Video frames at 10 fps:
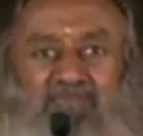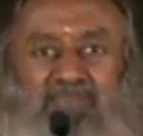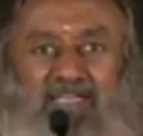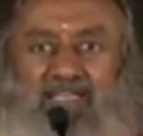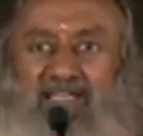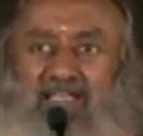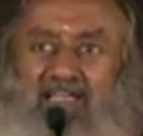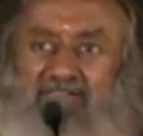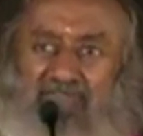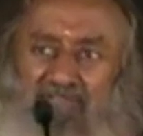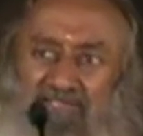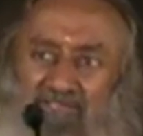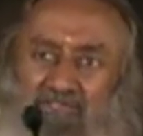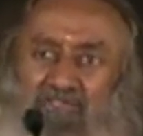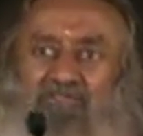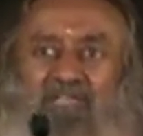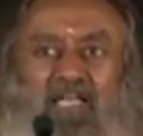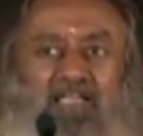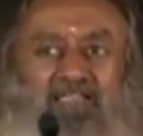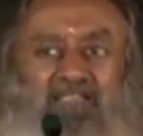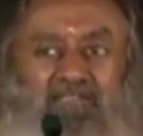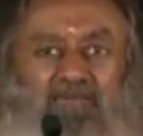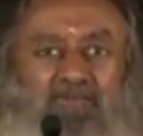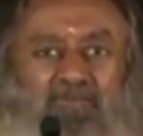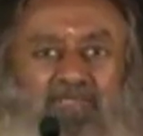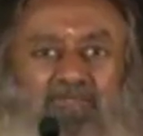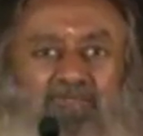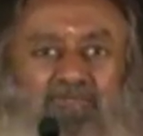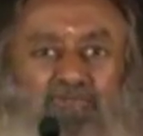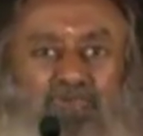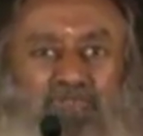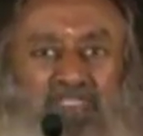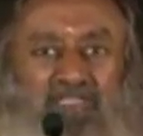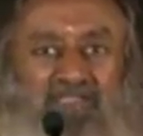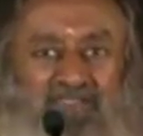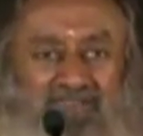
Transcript: Take life in its totality. Don't be too choosy. You know?